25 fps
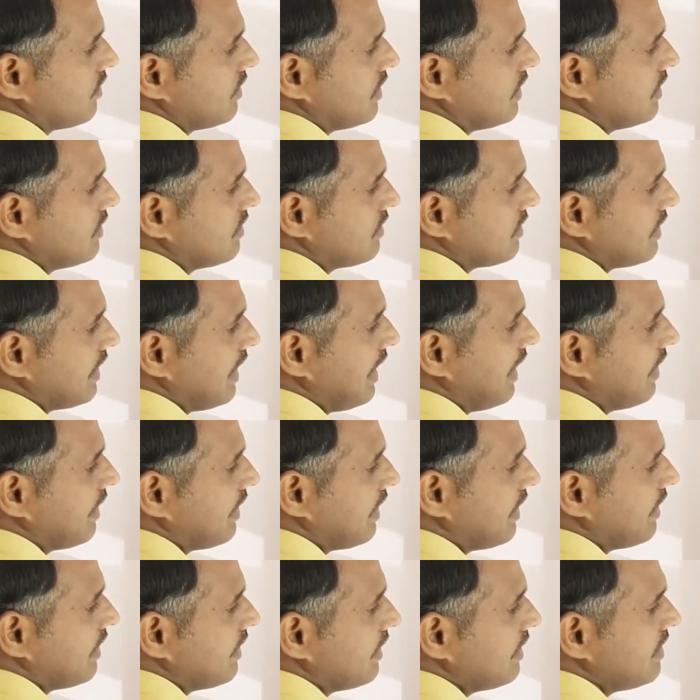
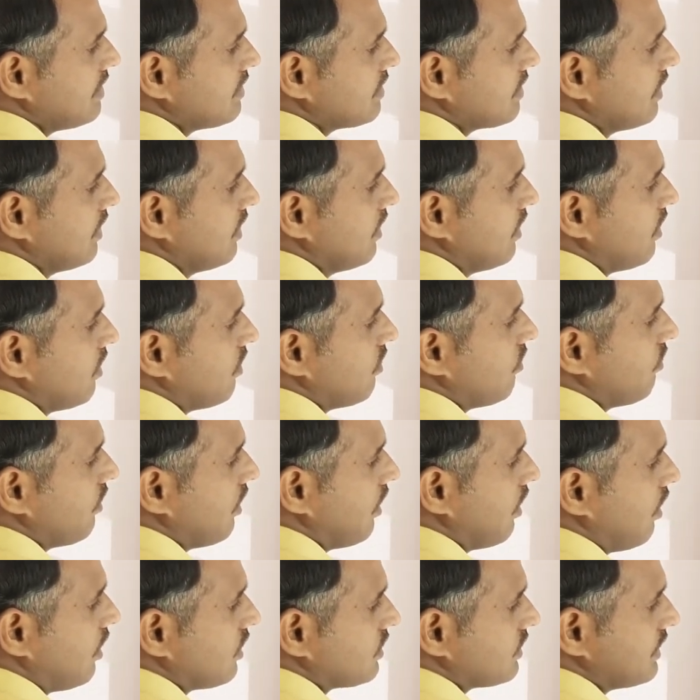instantaneous
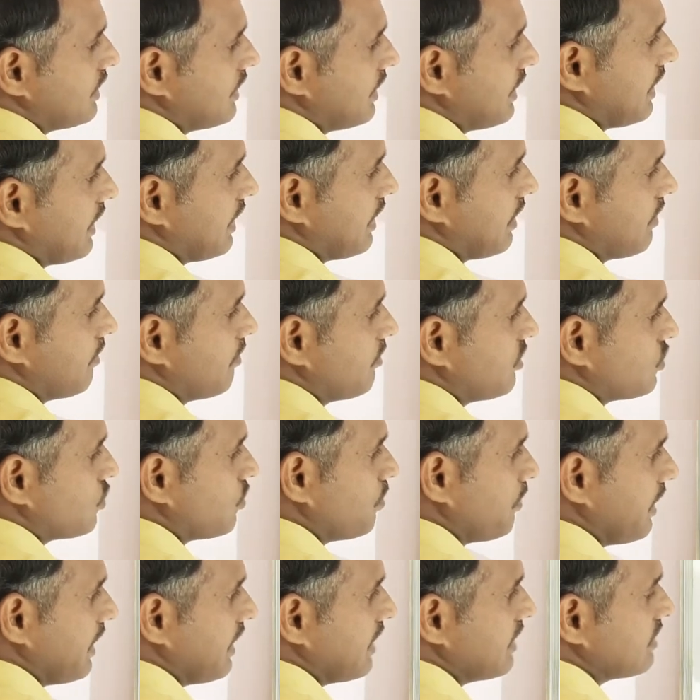velocity, which
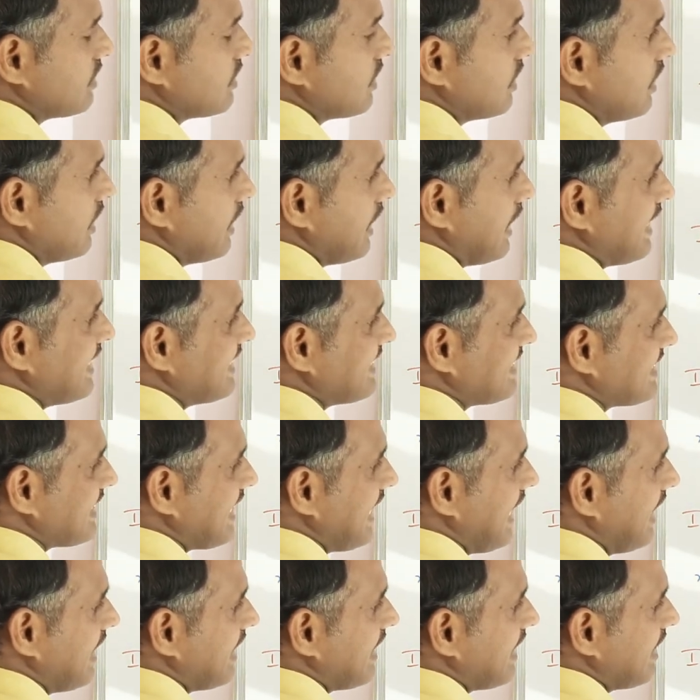means
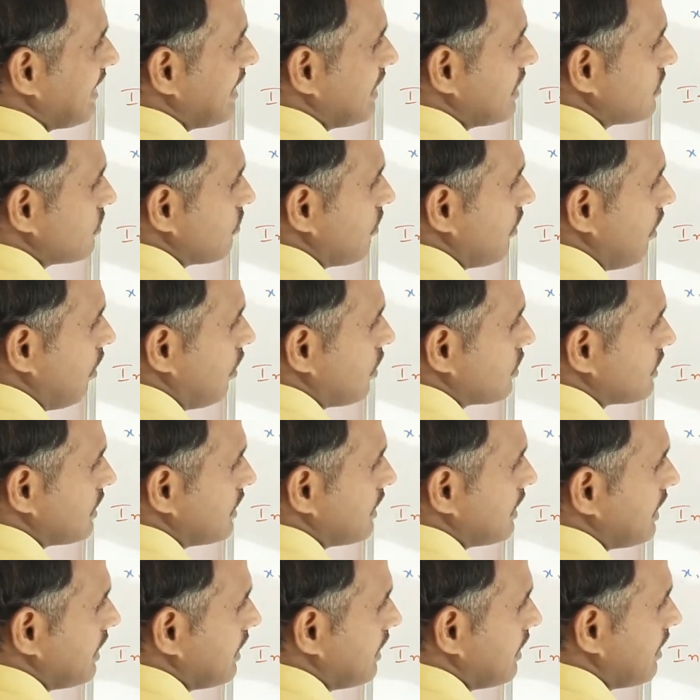instantaneous
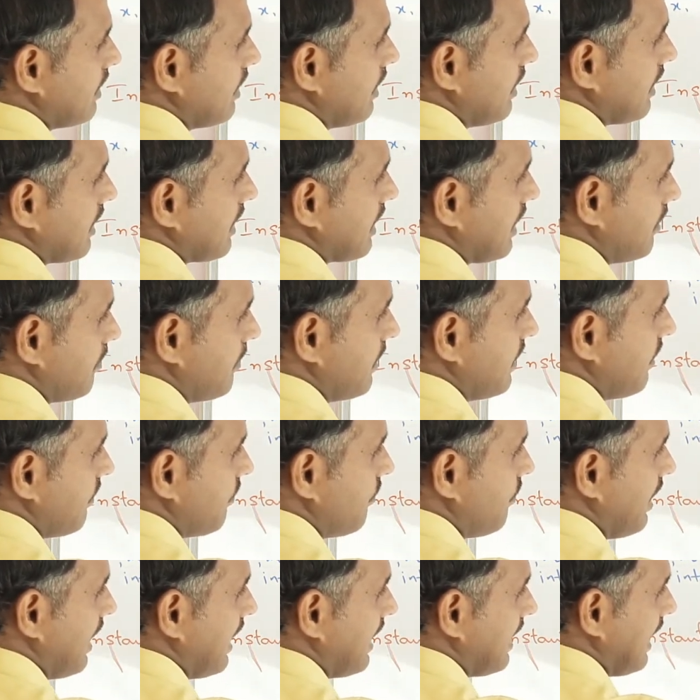velocity can be
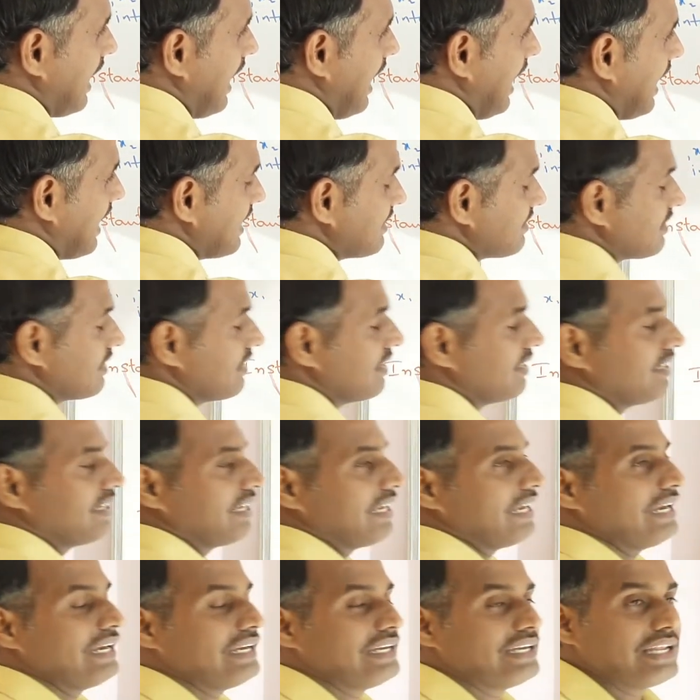defined as
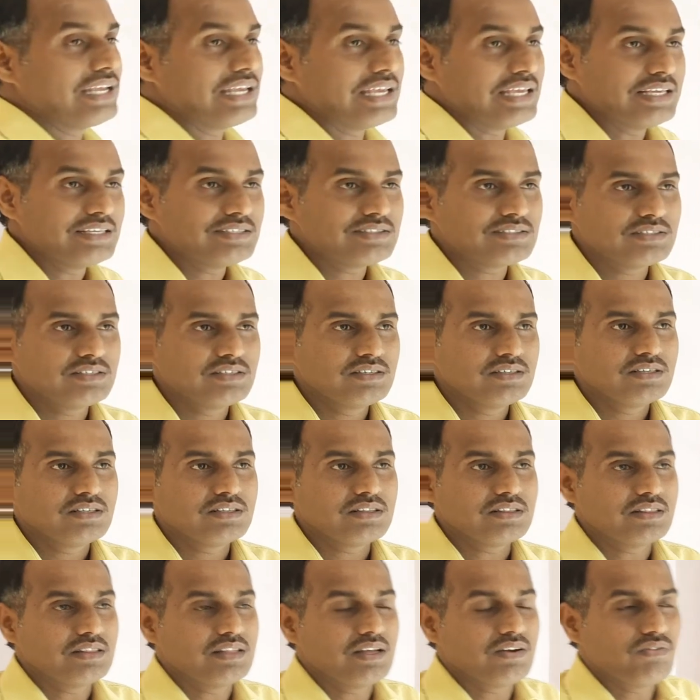it is
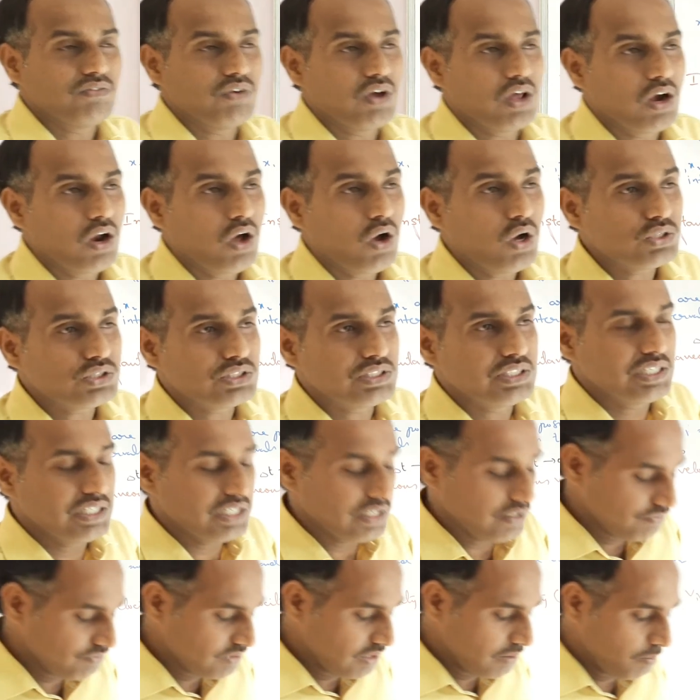the velocity
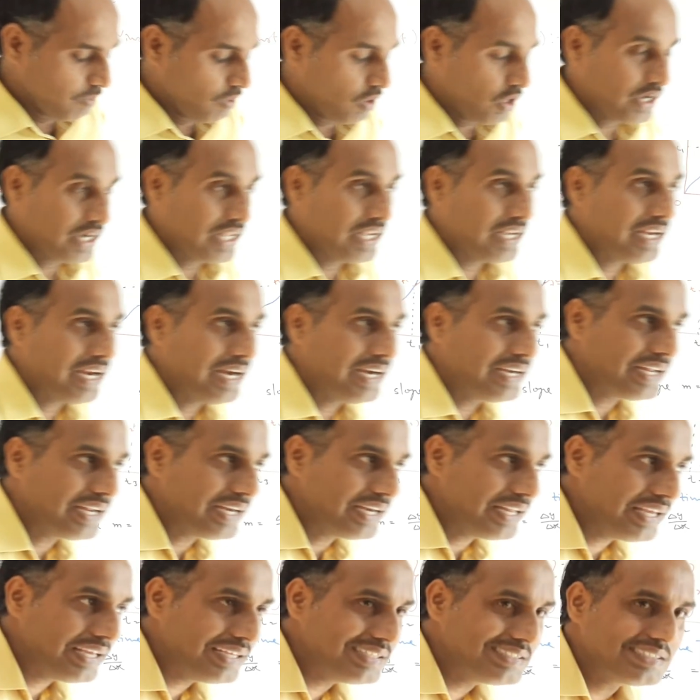of the body at
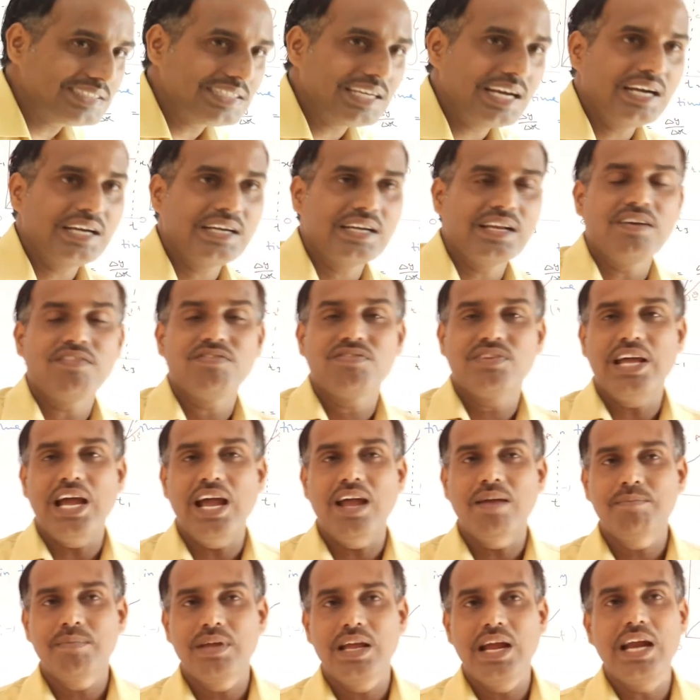any instant of
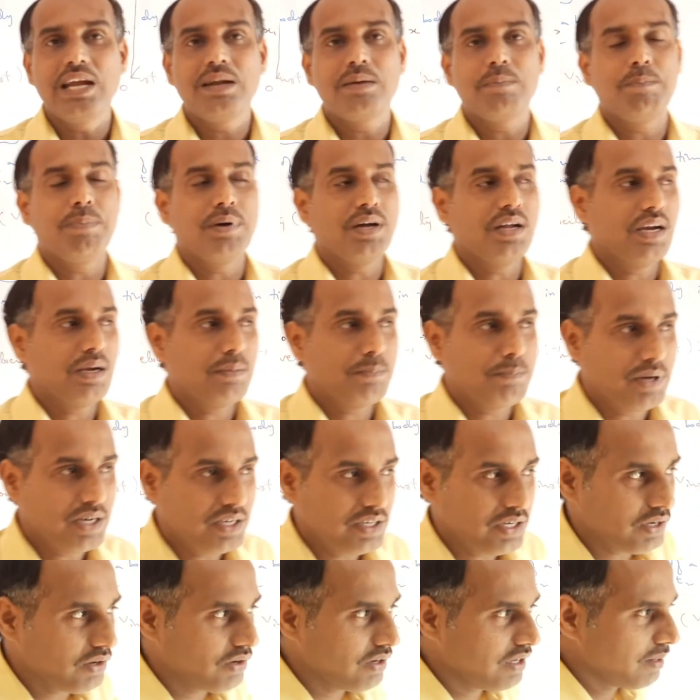time at
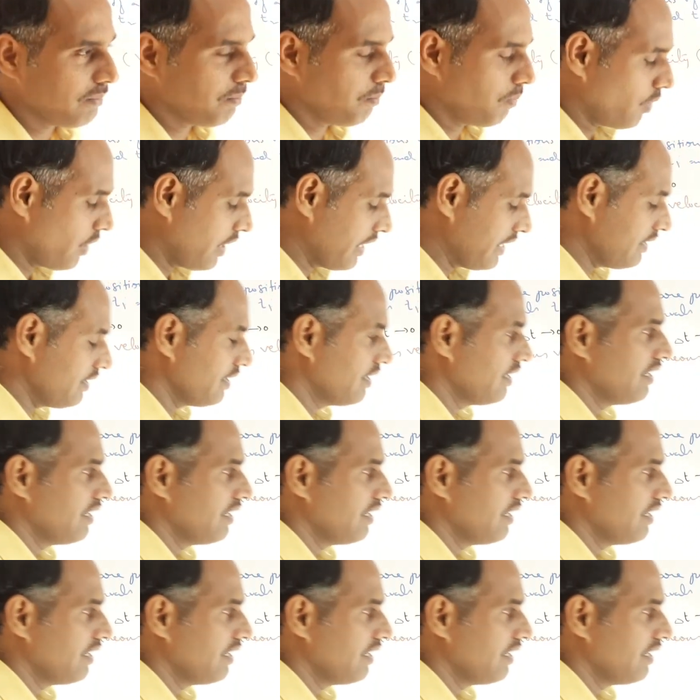particular point